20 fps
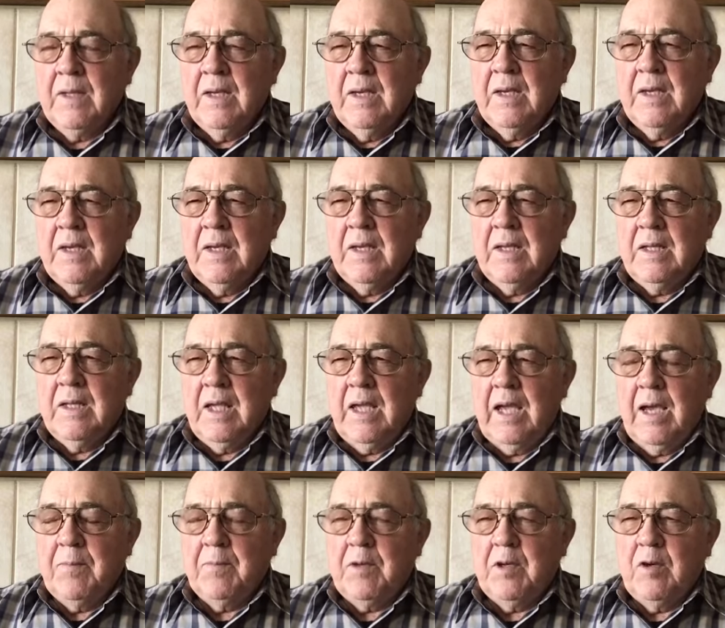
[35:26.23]
and they
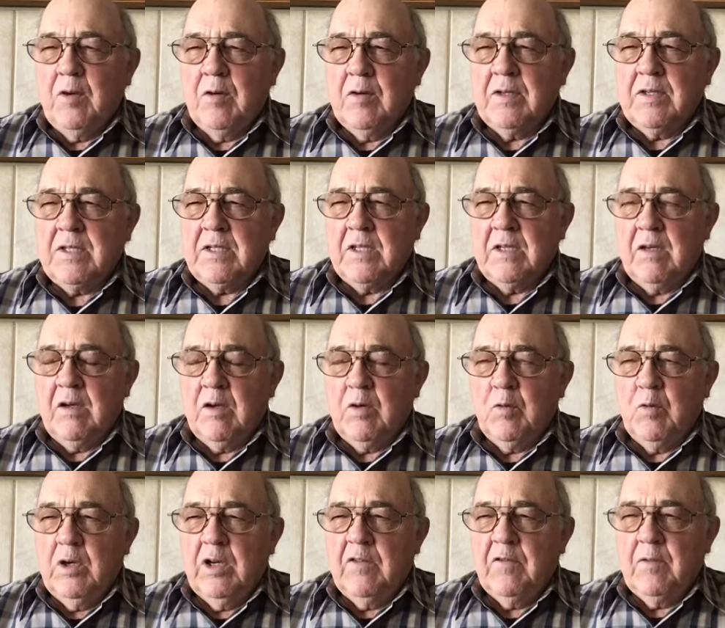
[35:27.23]
happened to notice that on
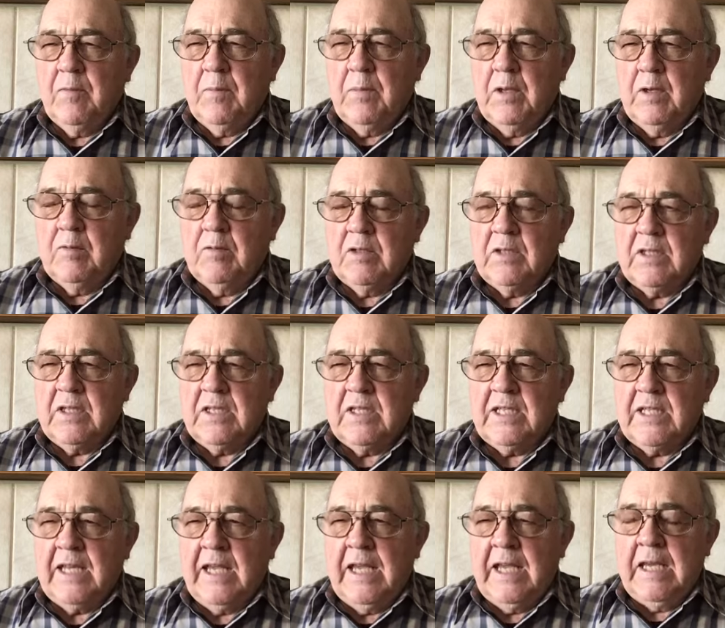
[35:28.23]
one of them there was a
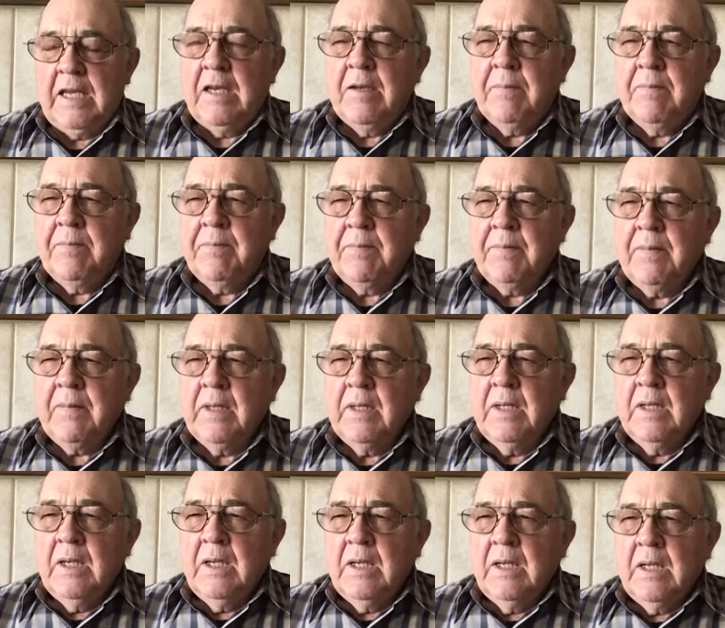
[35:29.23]
stain,
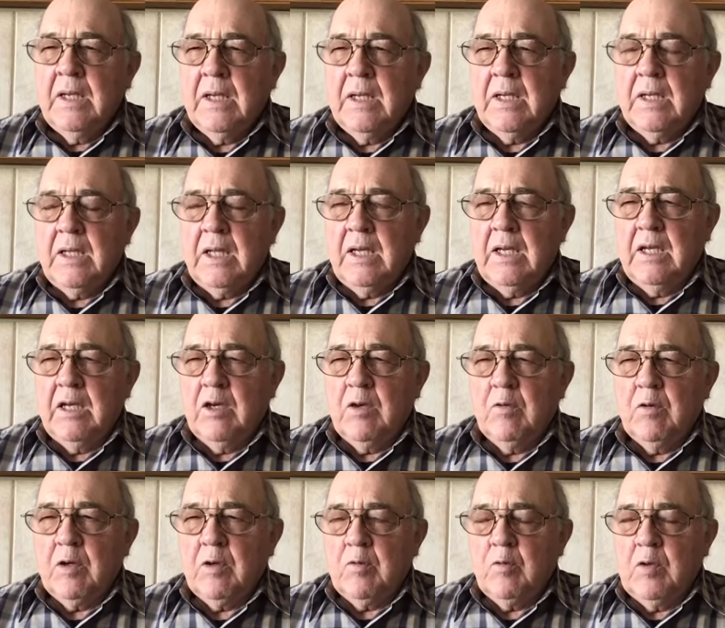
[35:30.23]
and they didn't know
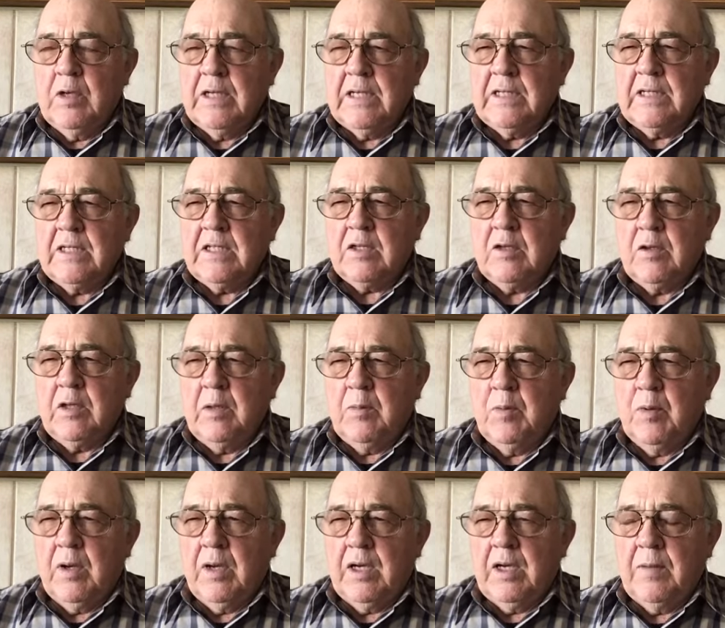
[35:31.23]
what it was, so they
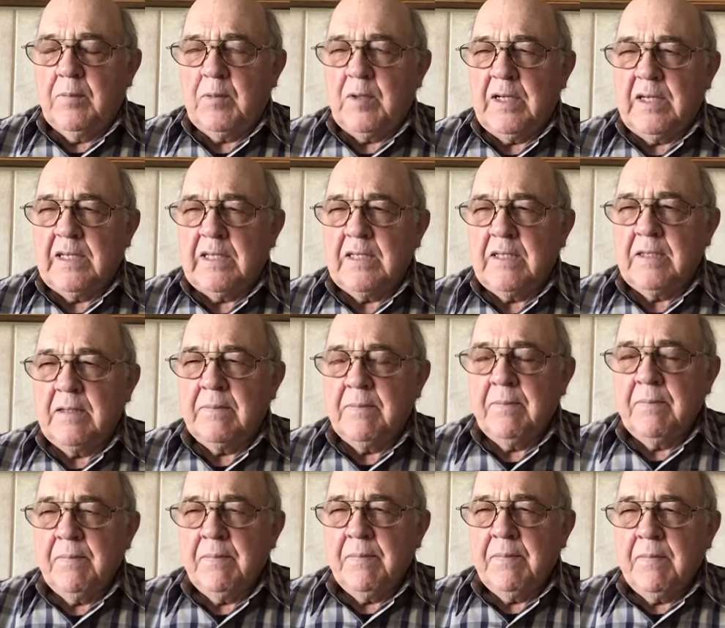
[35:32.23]
brought it up to us,
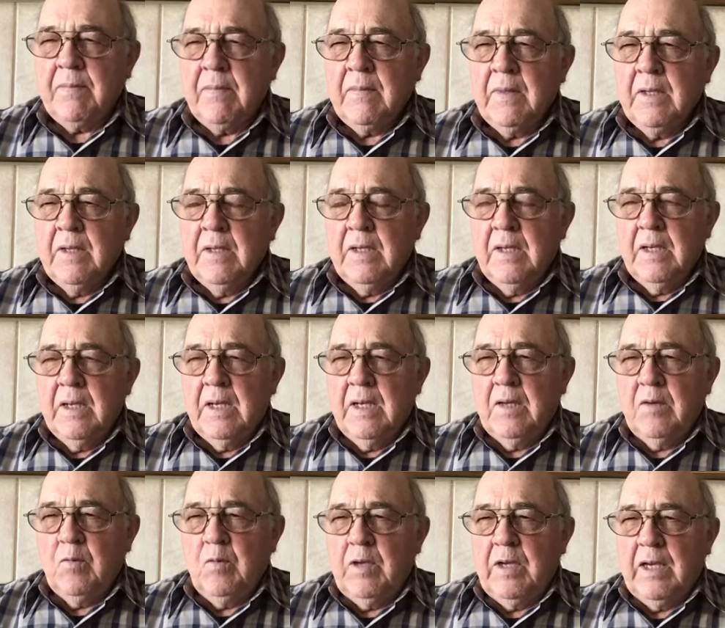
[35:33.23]

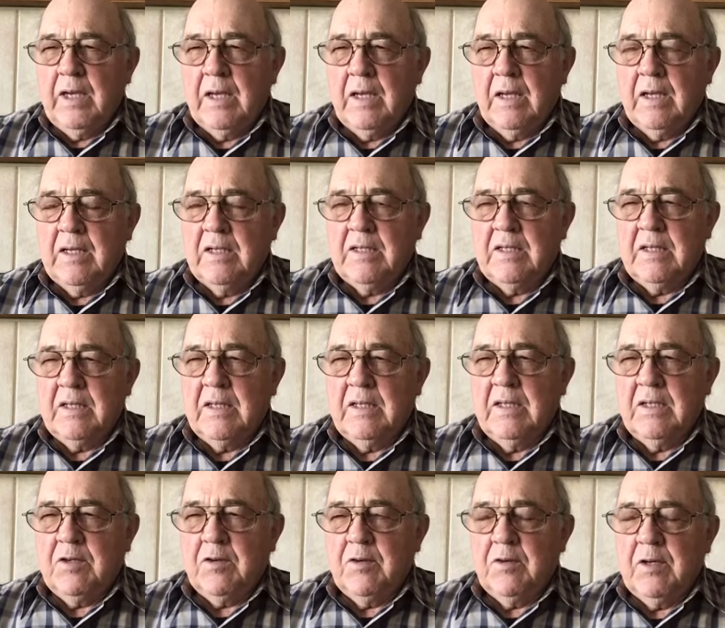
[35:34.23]
and we analyzed it, and
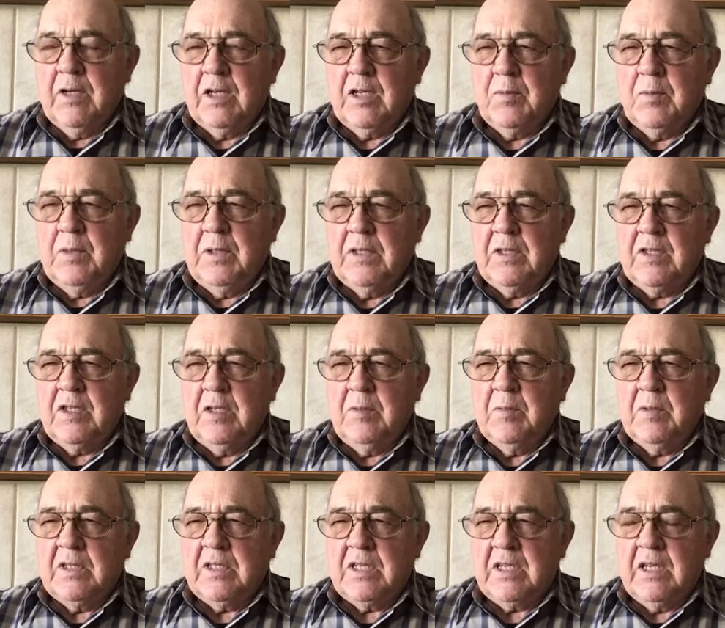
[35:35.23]
it turned out to be a
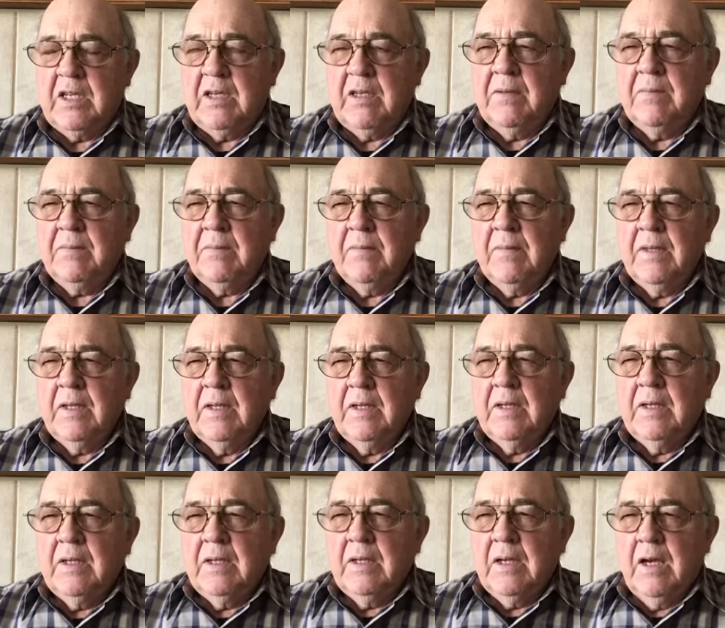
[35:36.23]
semen stain.
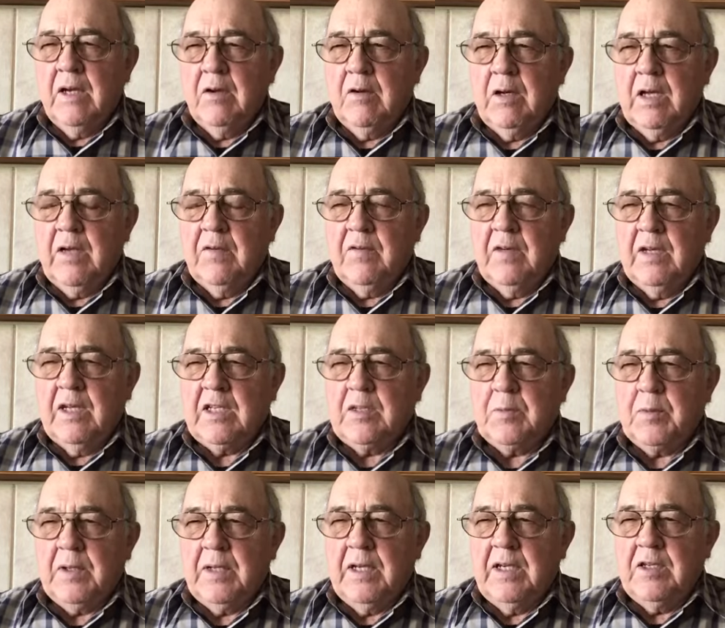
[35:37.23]
I don't have an
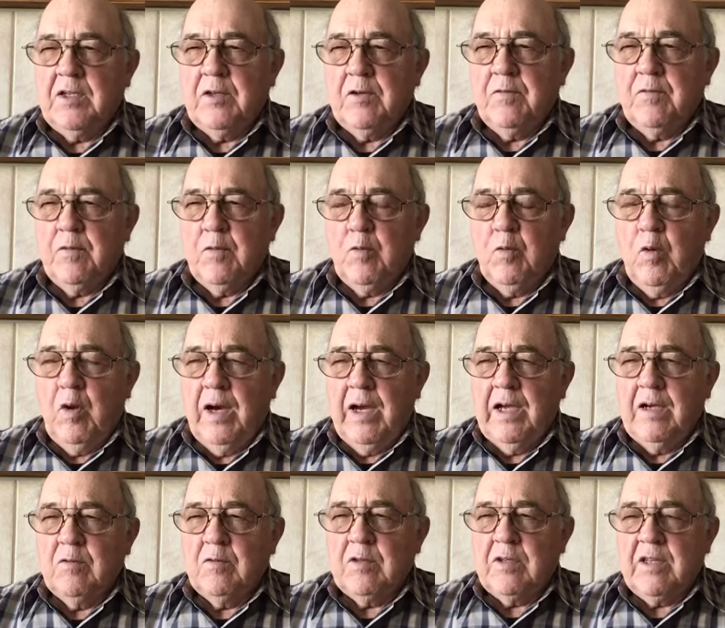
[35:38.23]
explanation for why
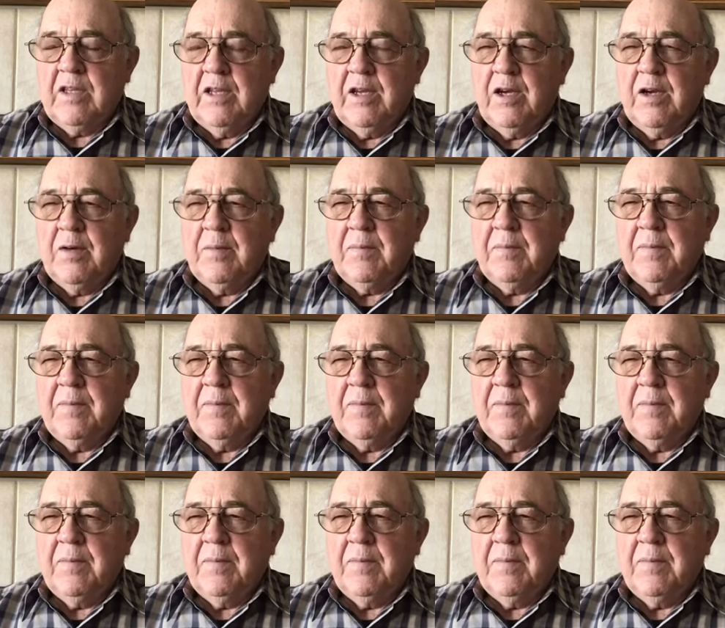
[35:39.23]
it was there,